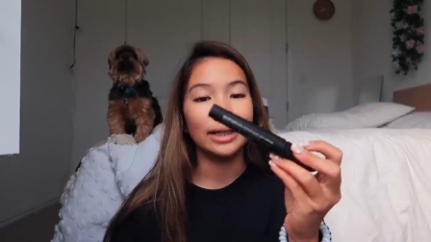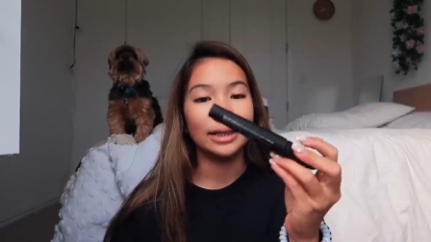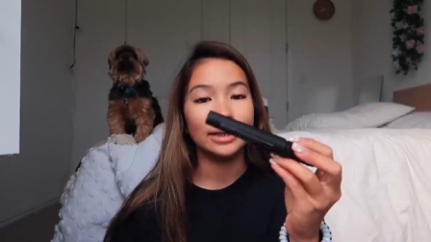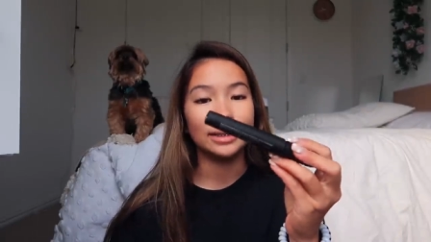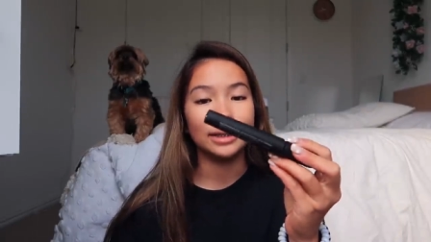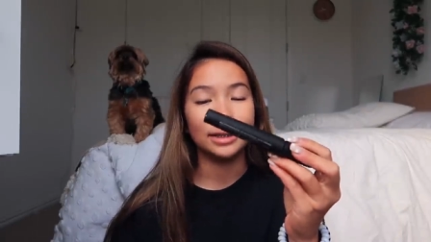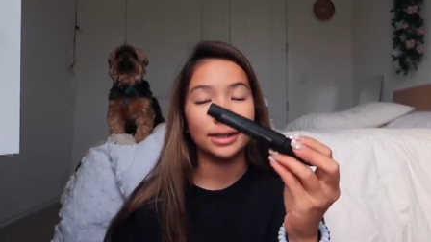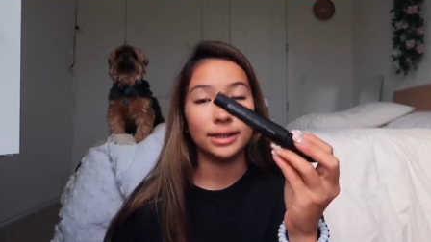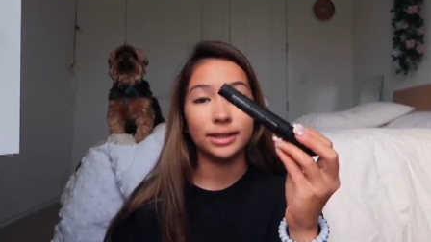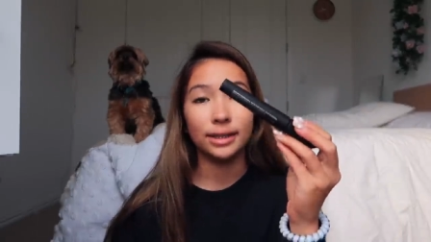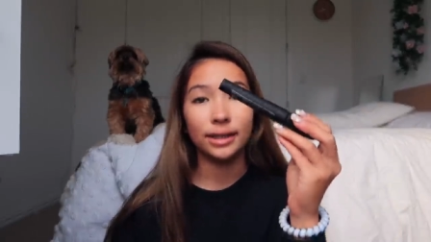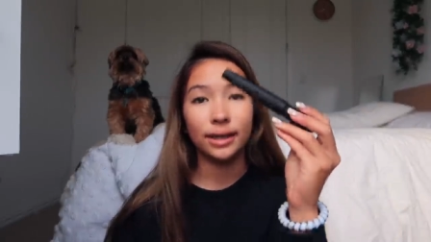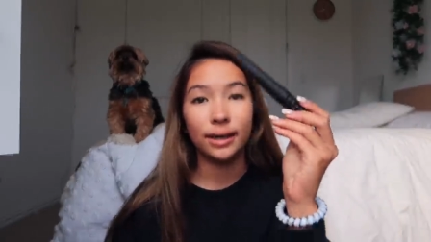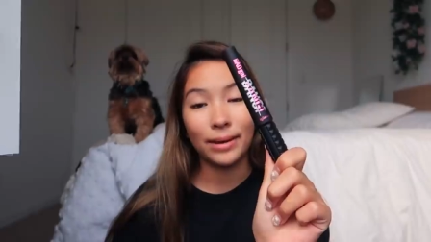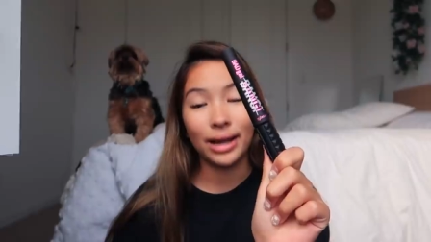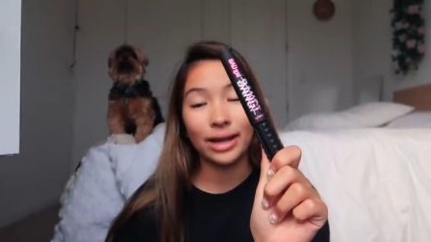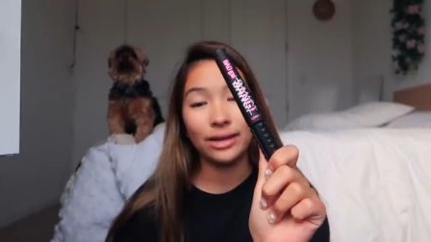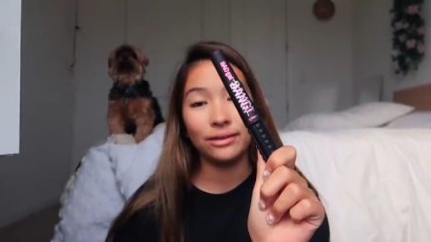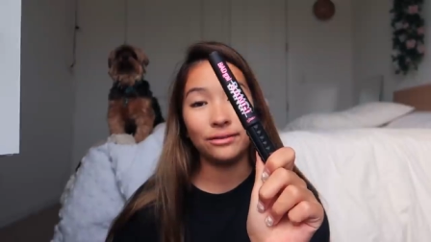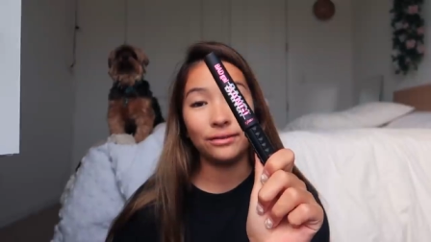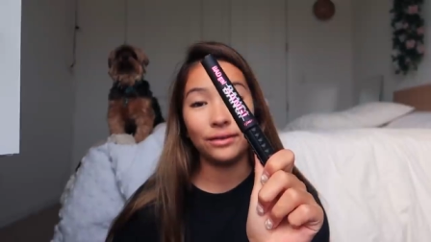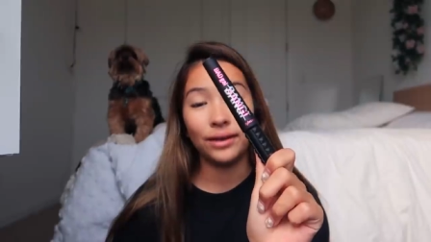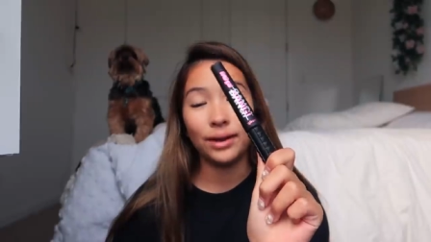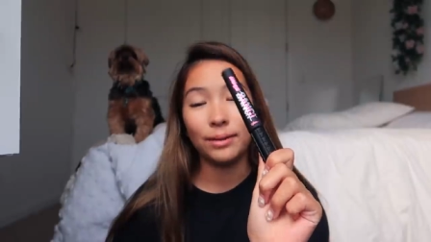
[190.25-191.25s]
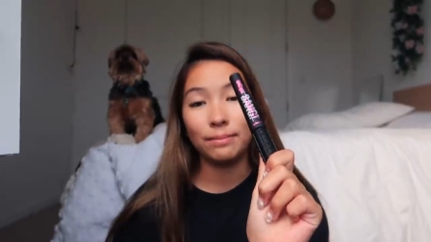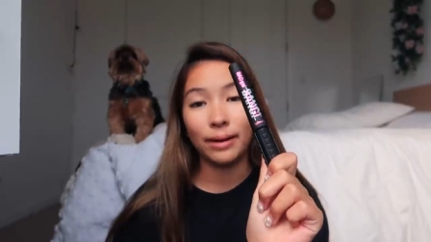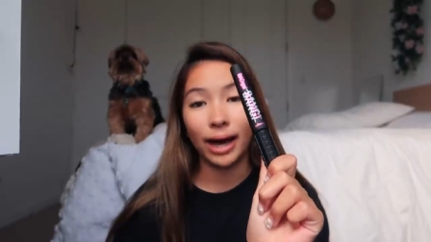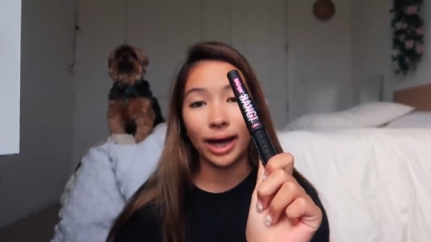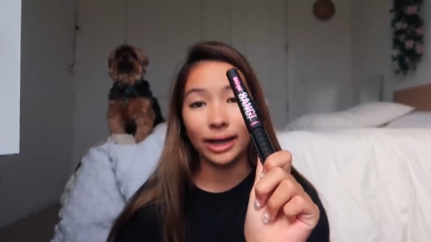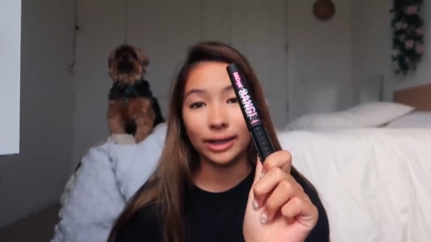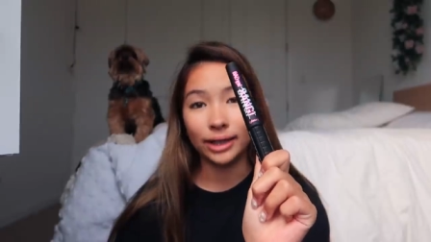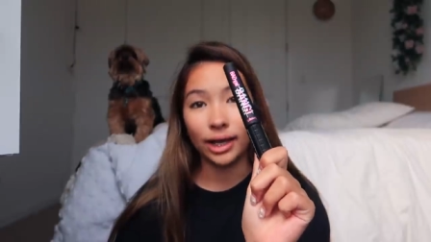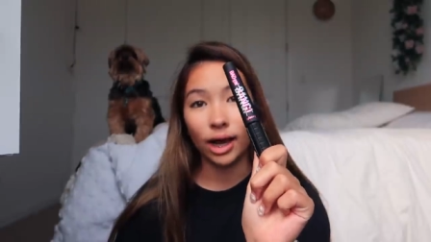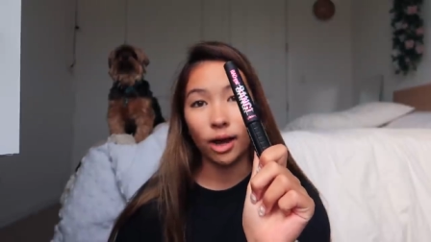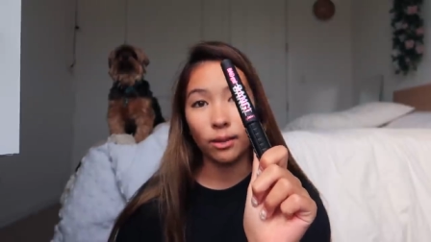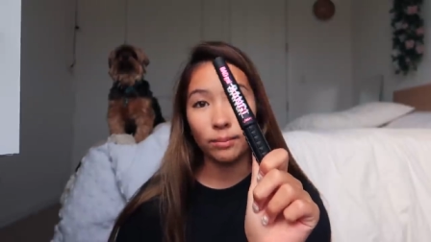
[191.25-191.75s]
is the Benefit
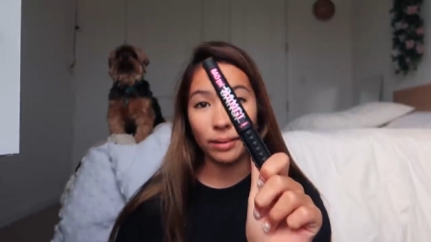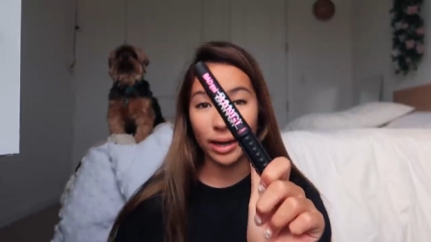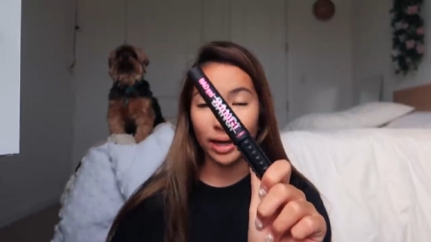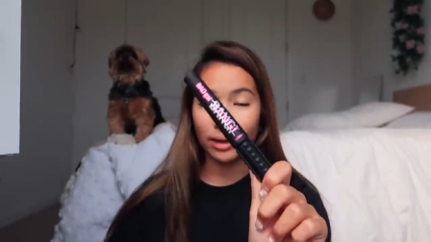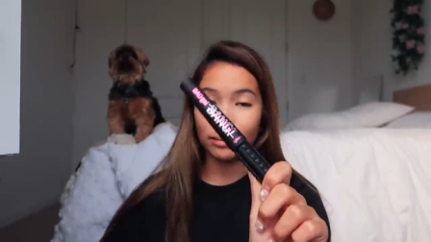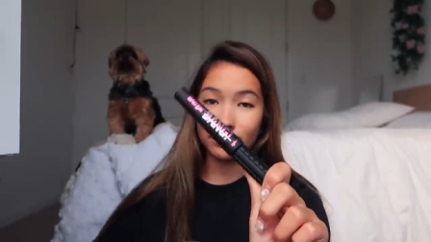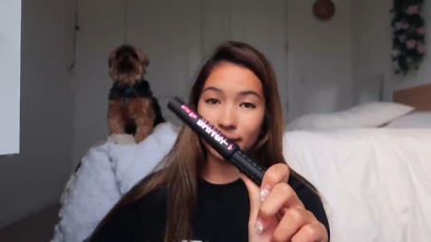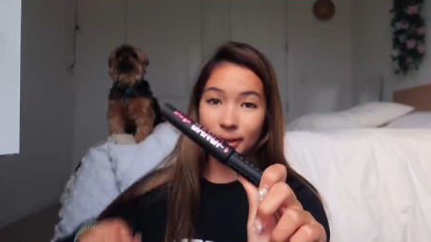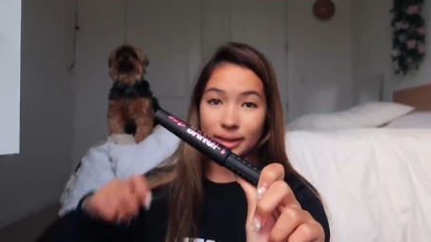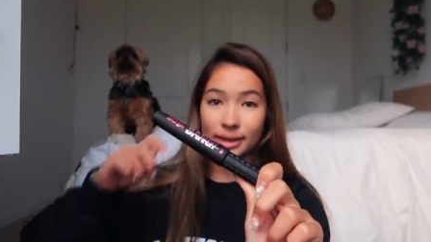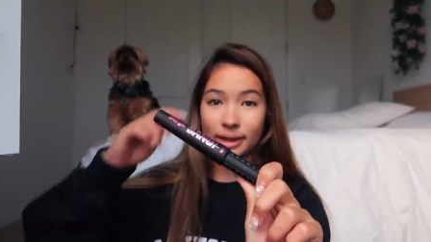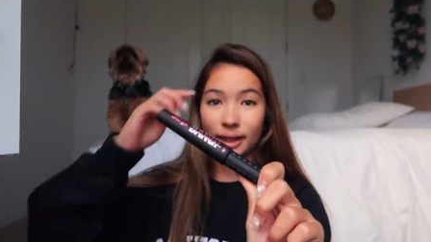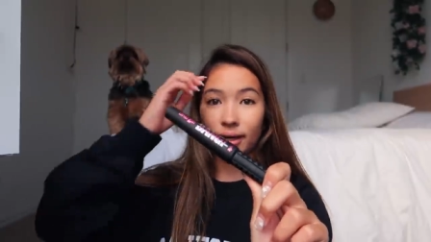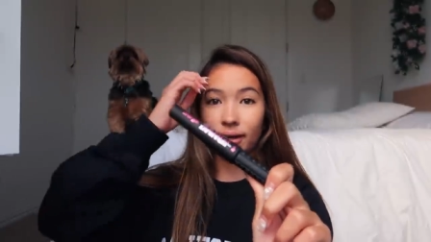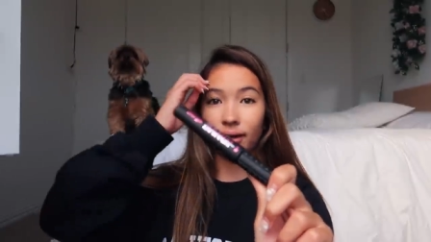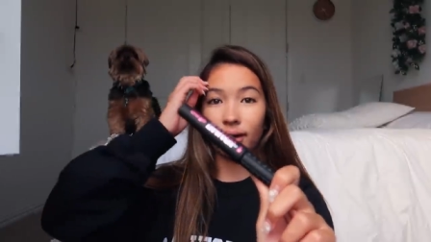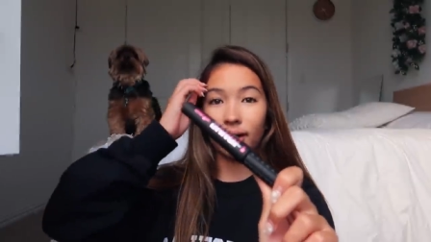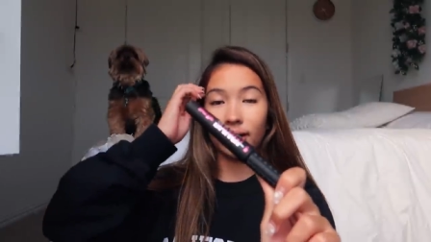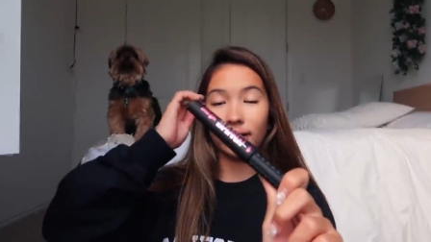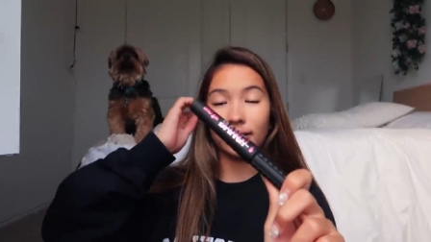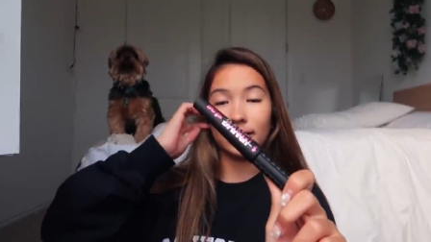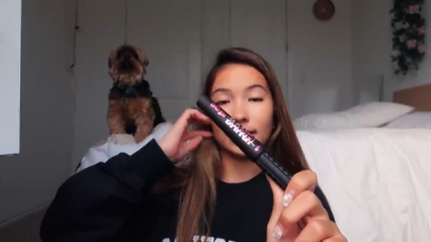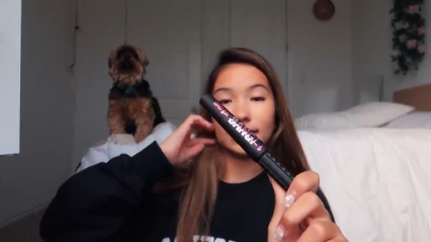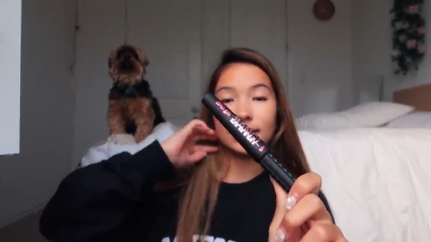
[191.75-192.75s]
Bad Gal Bang Mascara.